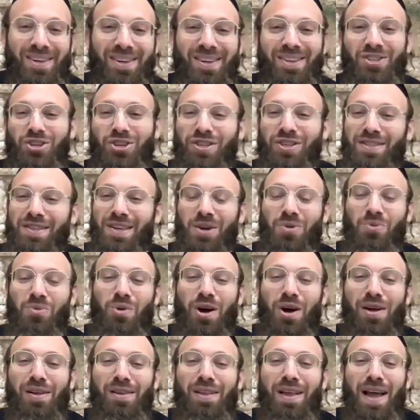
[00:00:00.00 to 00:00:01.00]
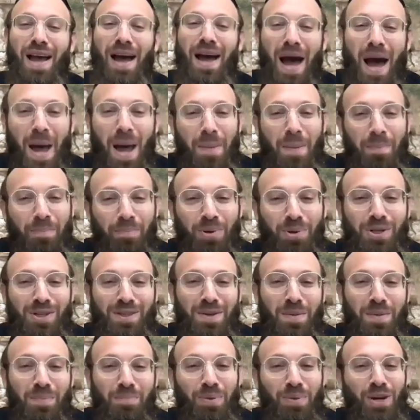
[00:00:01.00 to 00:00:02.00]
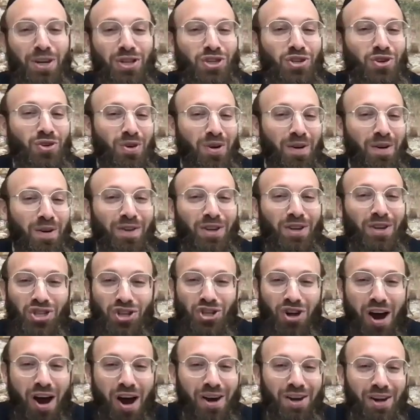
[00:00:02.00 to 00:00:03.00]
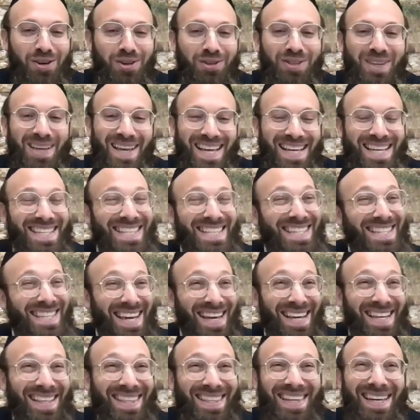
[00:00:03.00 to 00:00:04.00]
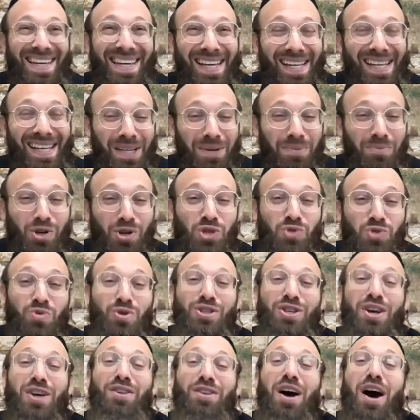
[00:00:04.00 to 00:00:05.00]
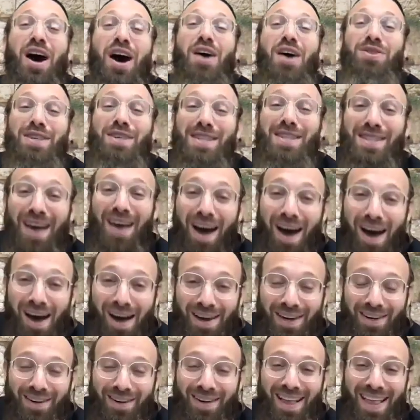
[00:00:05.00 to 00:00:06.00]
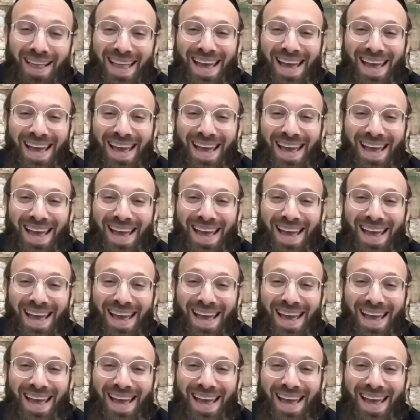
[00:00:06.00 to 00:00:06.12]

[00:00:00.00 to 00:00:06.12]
She said, well, I put the picture of a child saying Tehillim, which was on the other side.